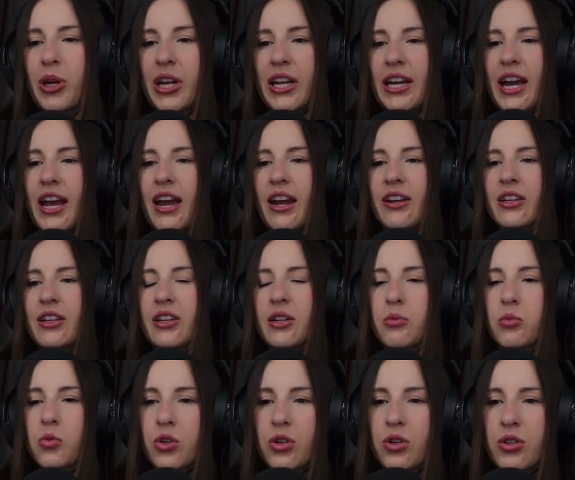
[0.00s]
adding in
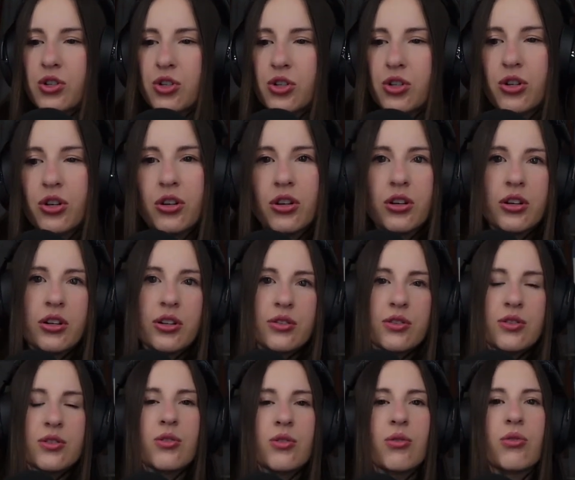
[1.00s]
more sugar and
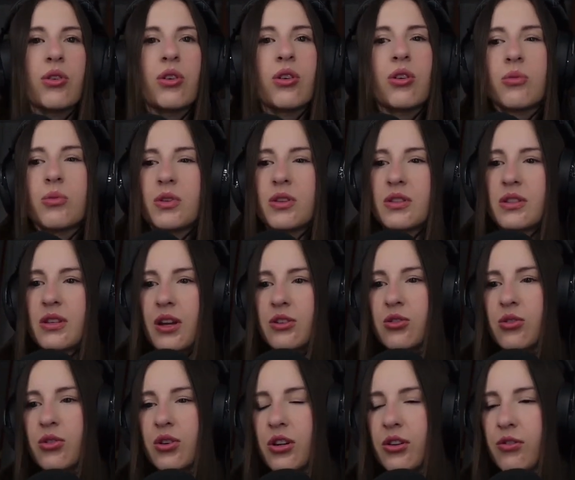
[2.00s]
sodium and
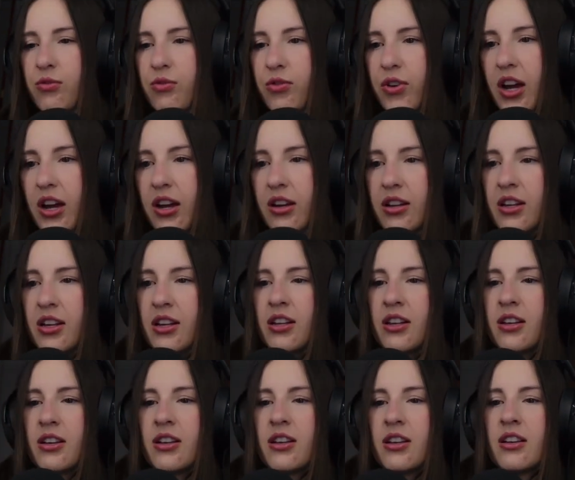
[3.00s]
saturated fat.
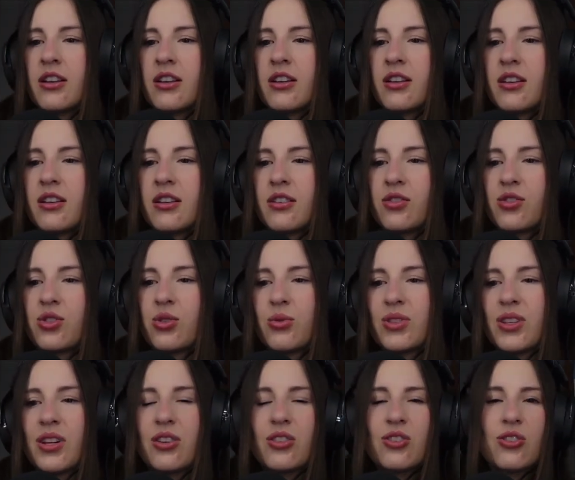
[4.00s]
So it's
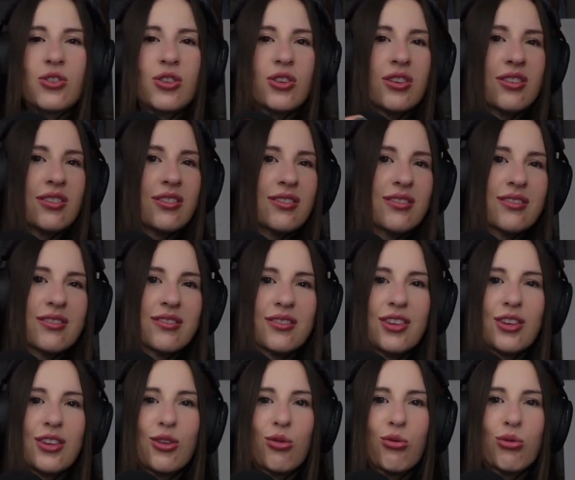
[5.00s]
actually,
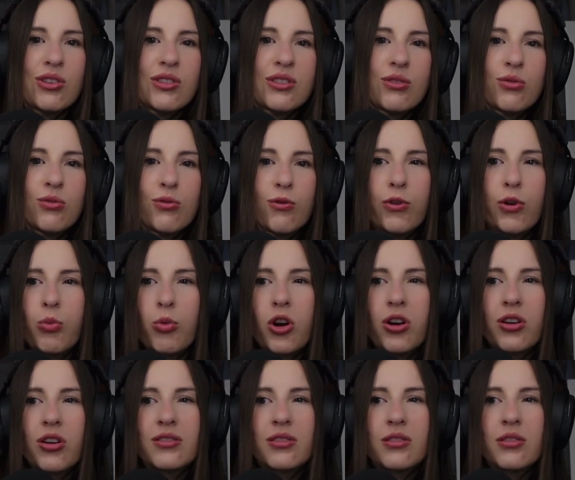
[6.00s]
these gluten-free
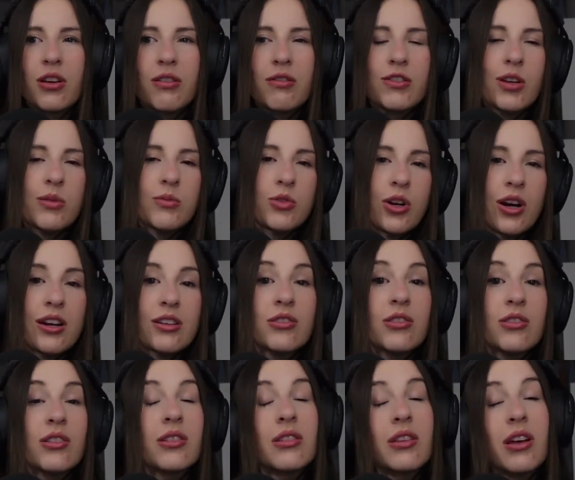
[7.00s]
products a lot of times are actually
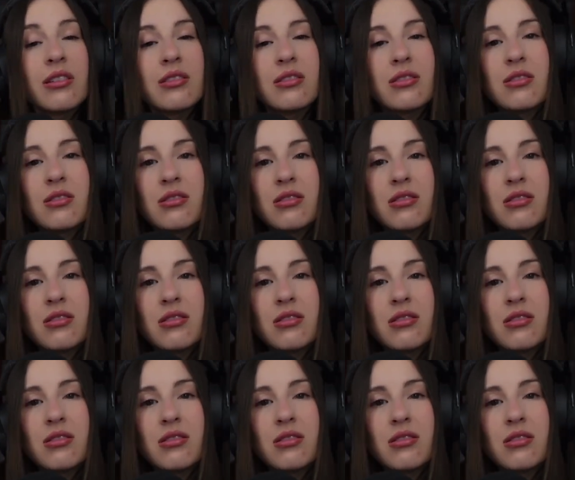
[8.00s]
less